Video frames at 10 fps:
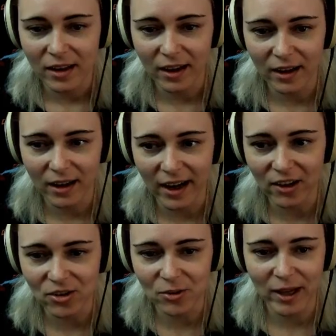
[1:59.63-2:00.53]
I
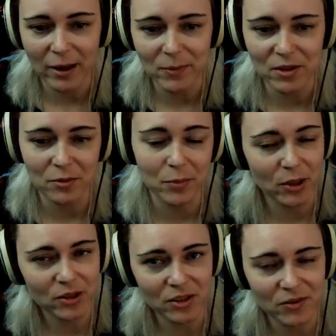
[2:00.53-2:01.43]
also kept the
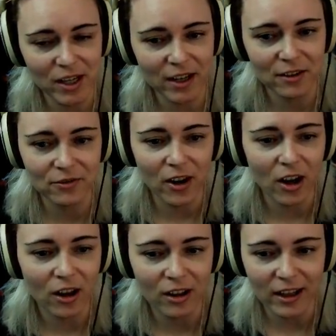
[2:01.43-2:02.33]
birds of
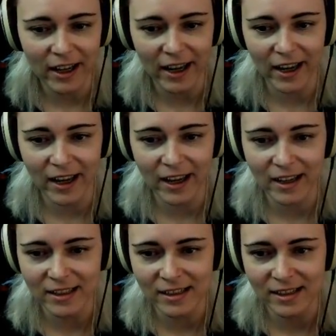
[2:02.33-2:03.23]
Daggerfall,
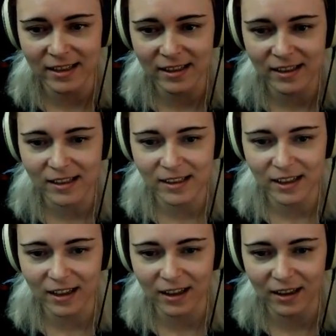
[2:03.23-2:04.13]
and
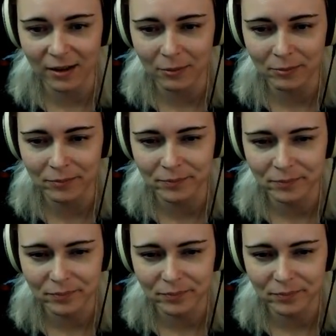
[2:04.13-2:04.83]
I